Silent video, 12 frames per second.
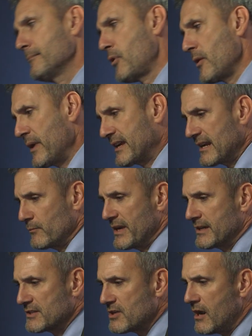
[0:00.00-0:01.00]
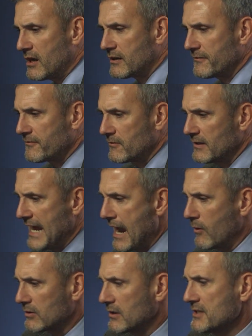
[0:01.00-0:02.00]
boy, we could we could talk for an
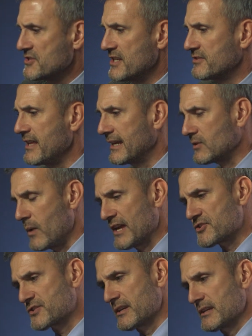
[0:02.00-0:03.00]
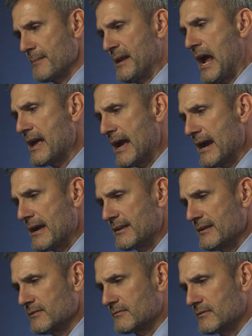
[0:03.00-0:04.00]
hour on just that question. I mean, I, I
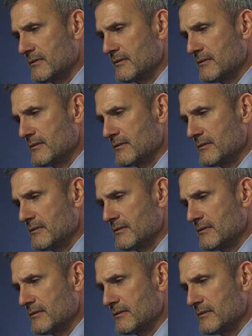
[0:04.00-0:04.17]
you know.